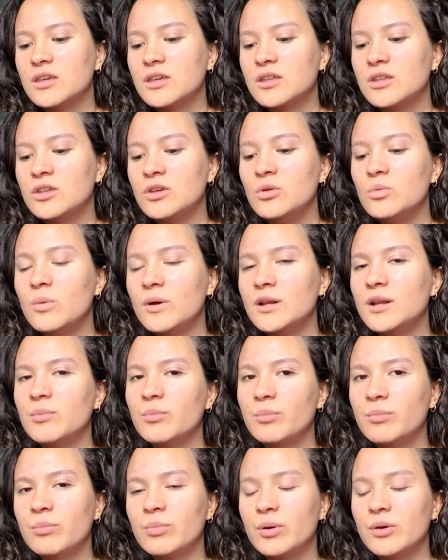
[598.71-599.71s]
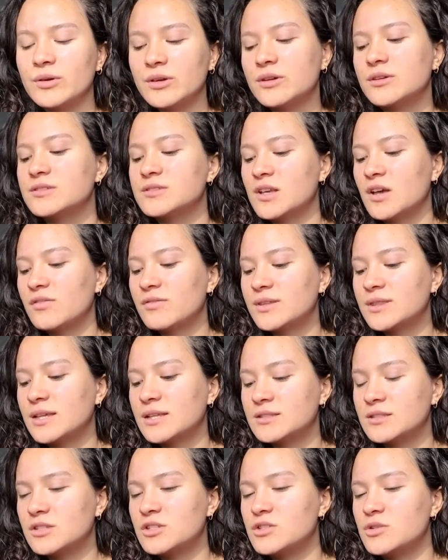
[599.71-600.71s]
you want to put yourself in
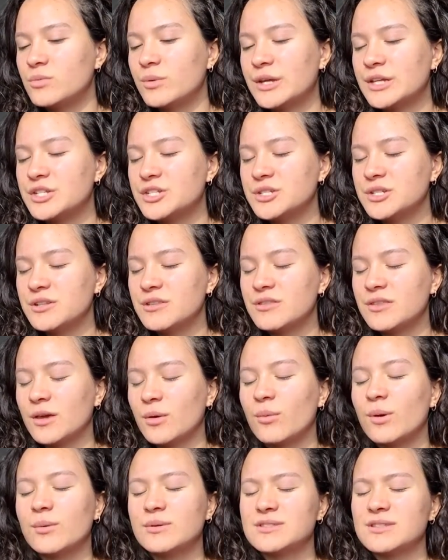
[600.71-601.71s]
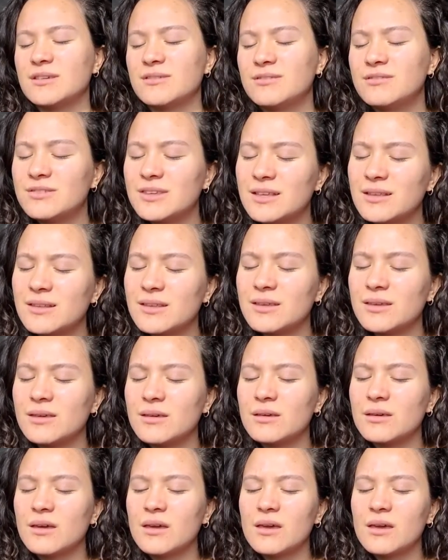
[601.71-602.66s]
that situation and think, what was I feeling?